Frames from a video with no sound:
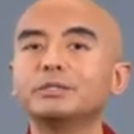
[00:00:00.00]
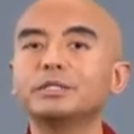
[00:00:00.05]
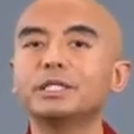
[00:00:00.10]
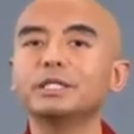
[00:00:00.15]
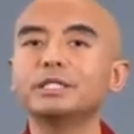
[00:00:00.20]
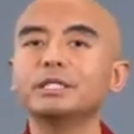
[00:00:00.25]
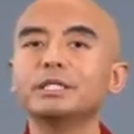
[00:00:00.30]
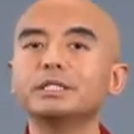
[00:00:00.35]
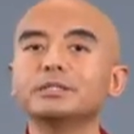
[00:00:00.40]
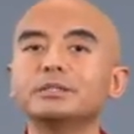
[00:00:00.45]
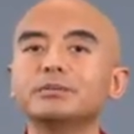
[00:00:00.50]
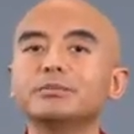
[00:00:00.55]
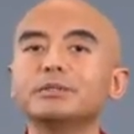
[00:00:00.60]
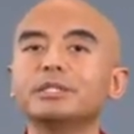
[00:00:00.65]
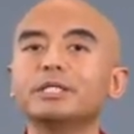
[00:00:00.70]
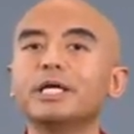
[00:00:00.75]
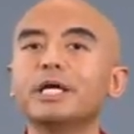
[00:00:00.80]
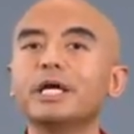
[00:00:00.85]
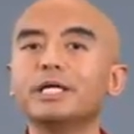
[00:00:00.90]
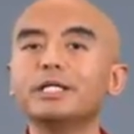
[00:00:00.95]
techniques
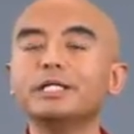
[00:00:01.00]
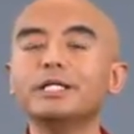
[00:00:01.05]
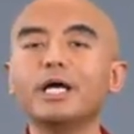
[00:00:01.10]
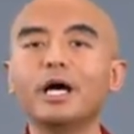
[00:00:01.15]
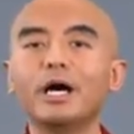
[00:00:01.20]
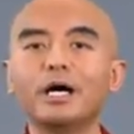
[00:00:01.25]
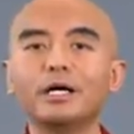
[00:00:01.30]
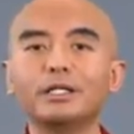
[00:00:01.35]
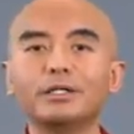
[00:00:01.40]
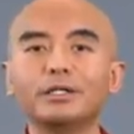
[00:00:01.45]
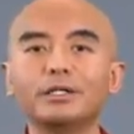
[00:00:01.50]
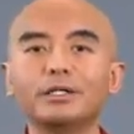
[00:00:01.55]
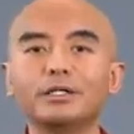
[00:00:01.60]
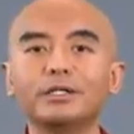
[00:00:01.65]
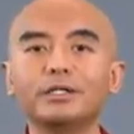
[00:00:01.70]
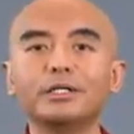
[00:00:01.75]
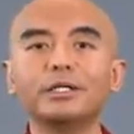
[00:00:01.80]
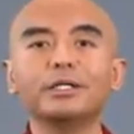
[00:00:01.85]
with any other